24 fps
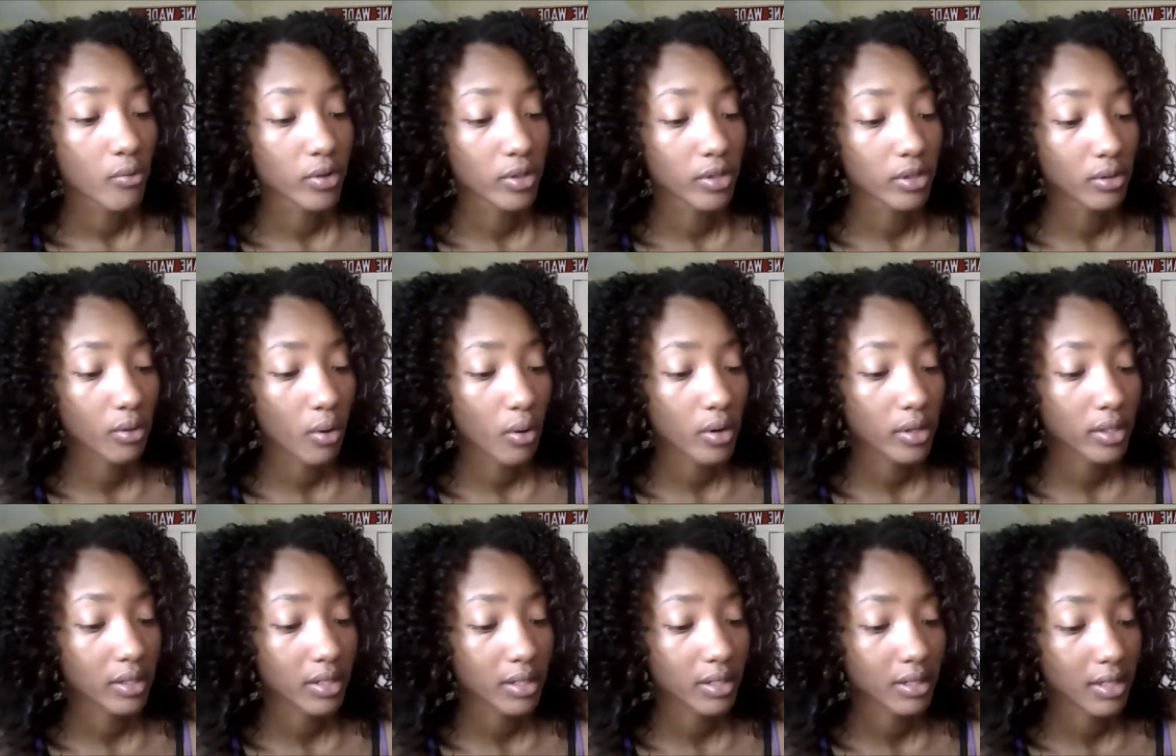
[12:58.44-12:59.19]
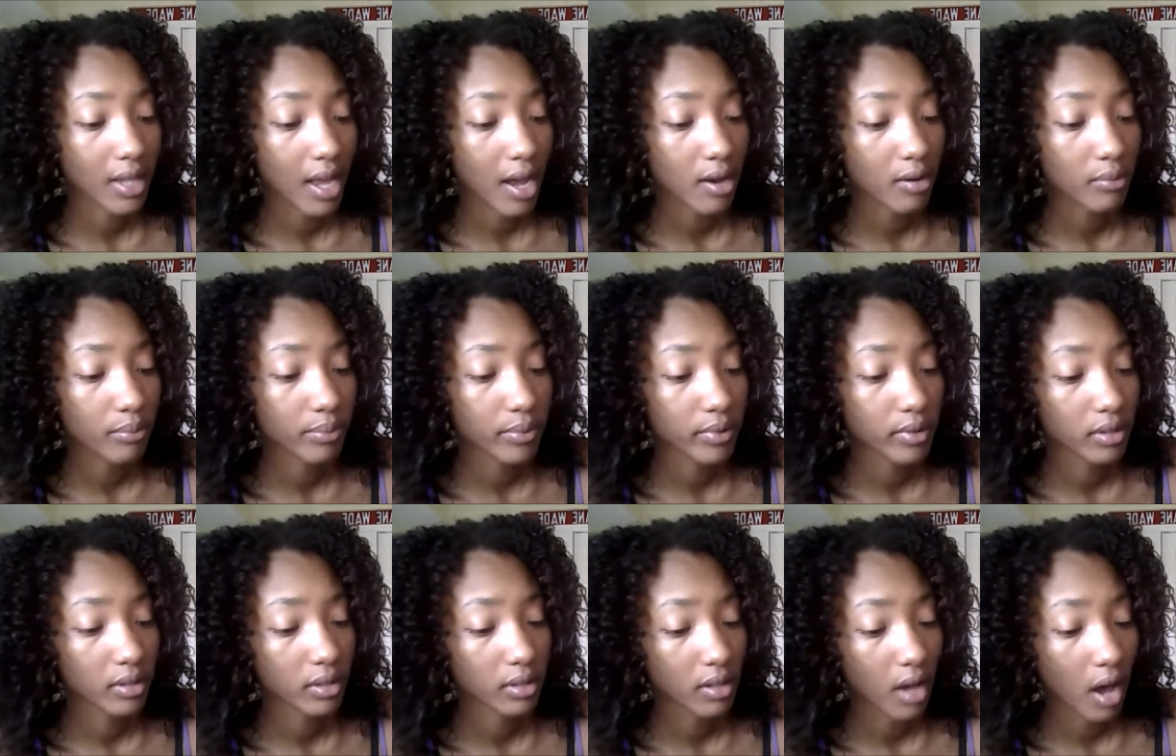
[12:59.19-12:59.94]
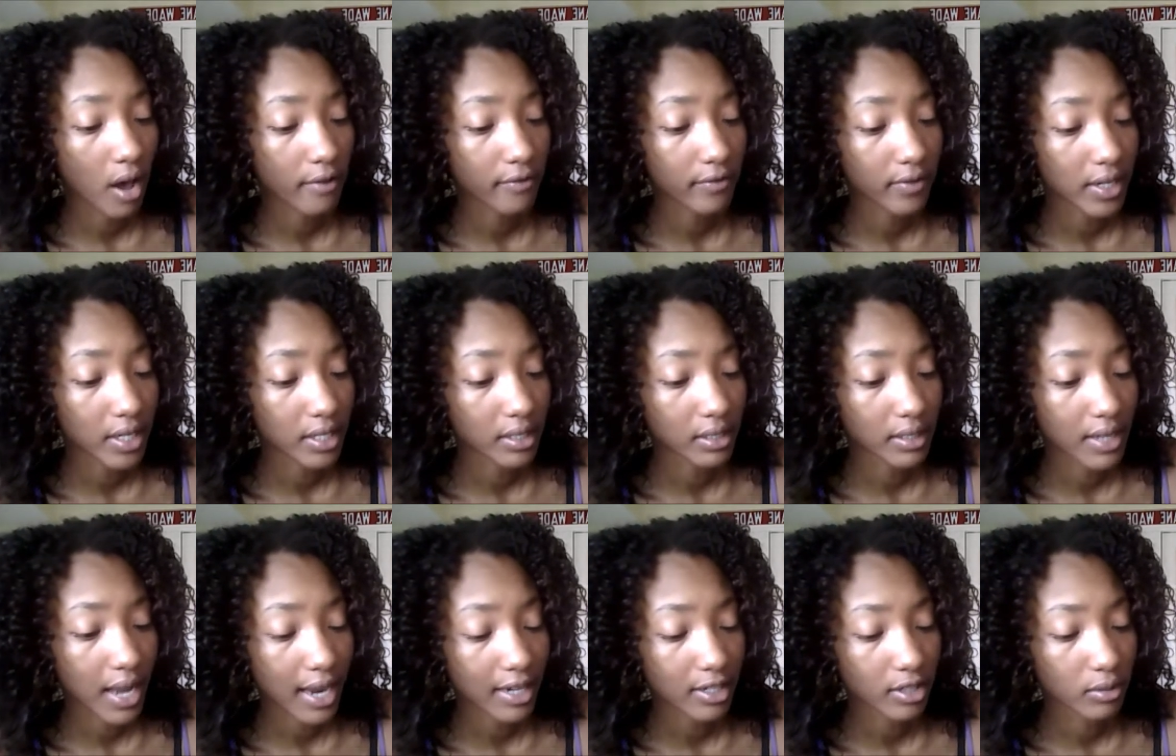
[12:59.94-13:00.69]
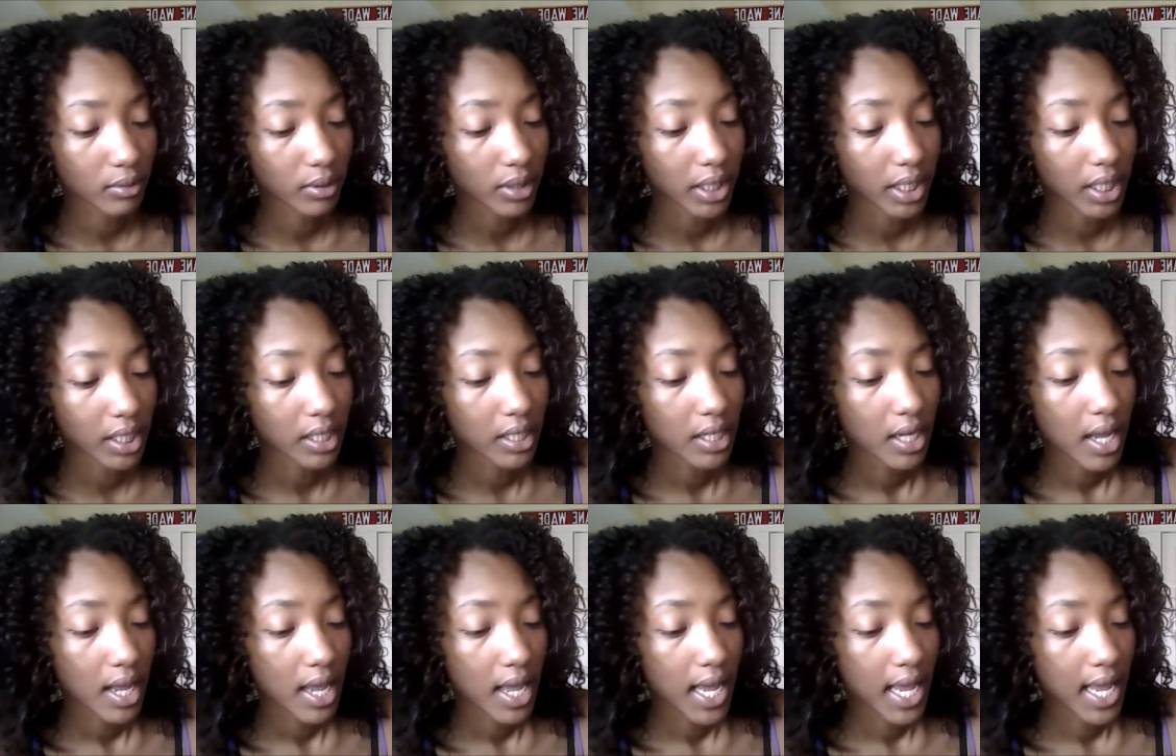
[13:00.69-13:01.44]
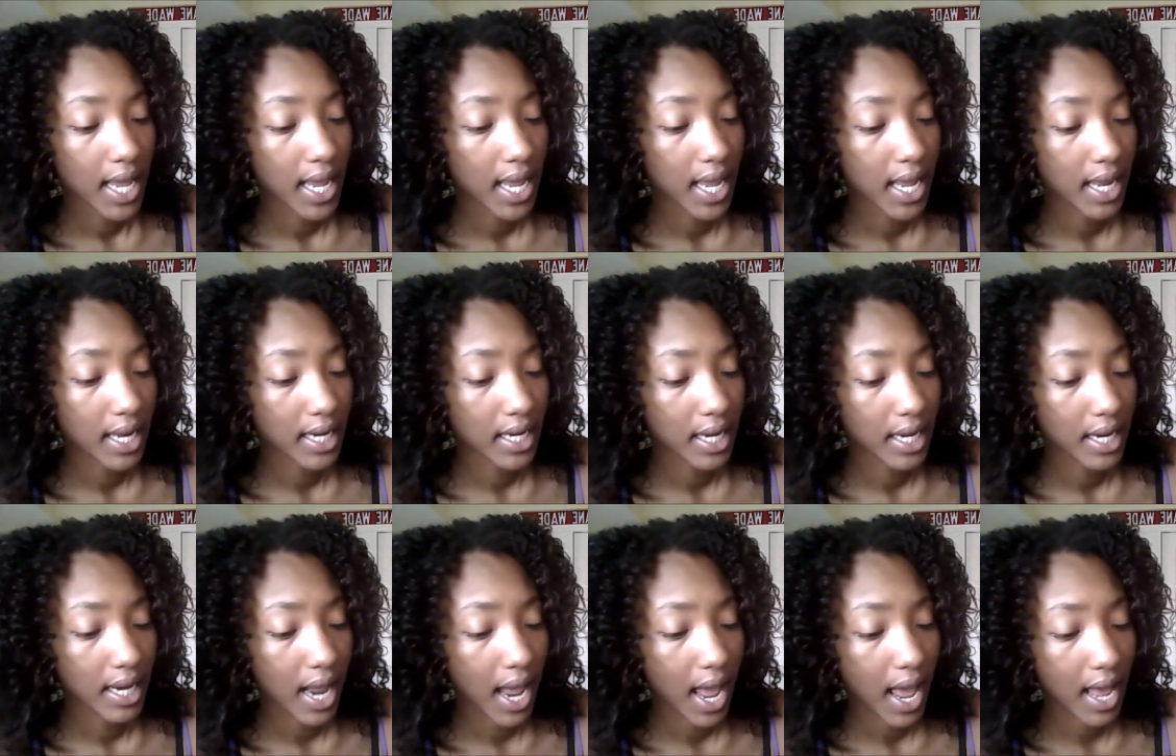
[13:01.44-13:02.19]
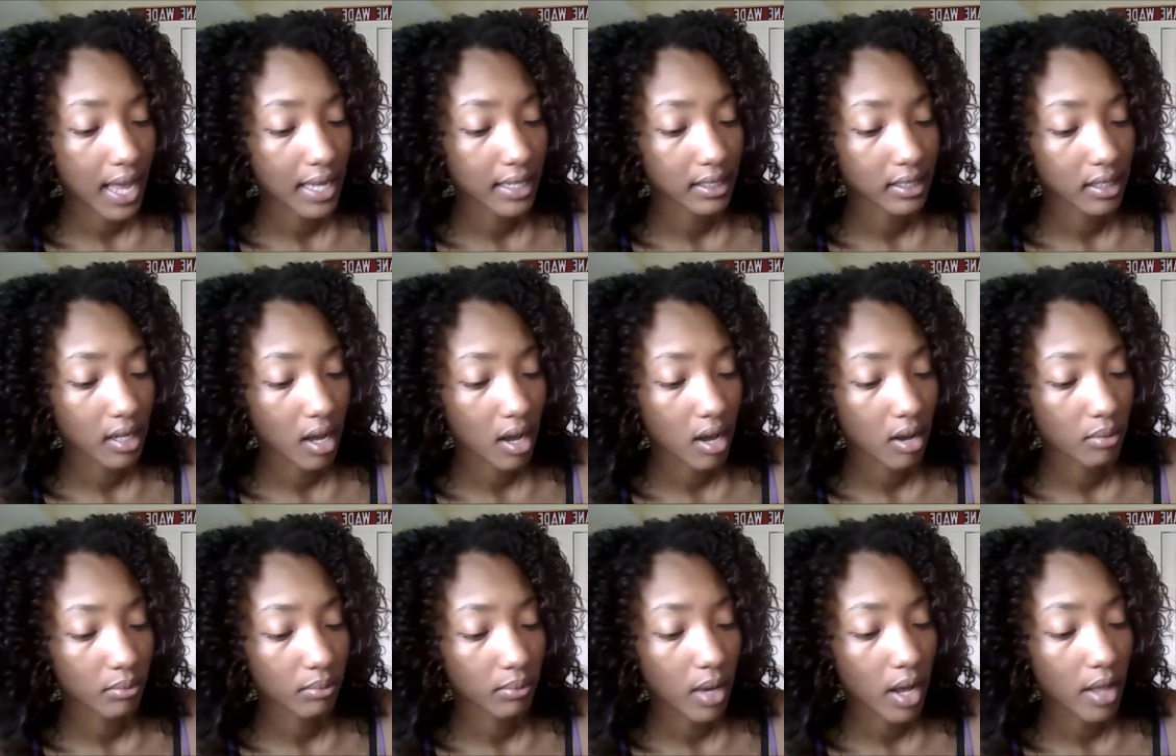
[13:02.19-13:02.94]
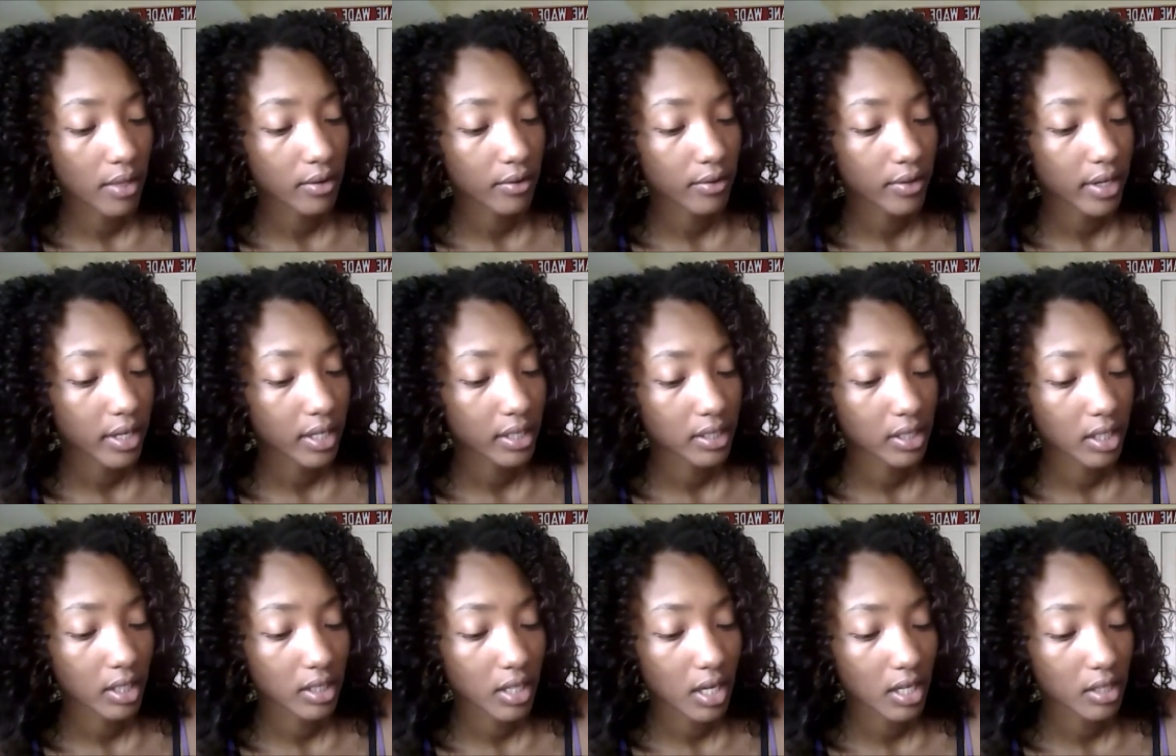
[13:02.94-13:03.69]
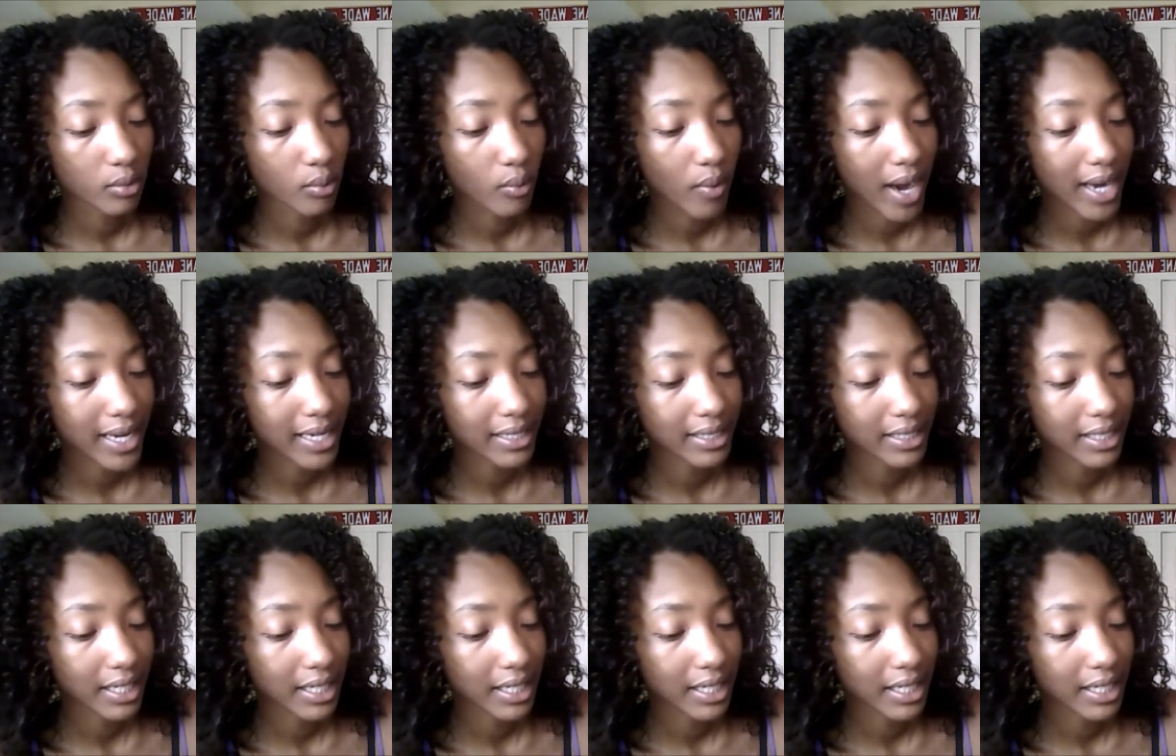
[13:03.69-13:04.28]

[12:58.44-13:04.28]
restores the scalp softness naturally. And it has um, other things such as white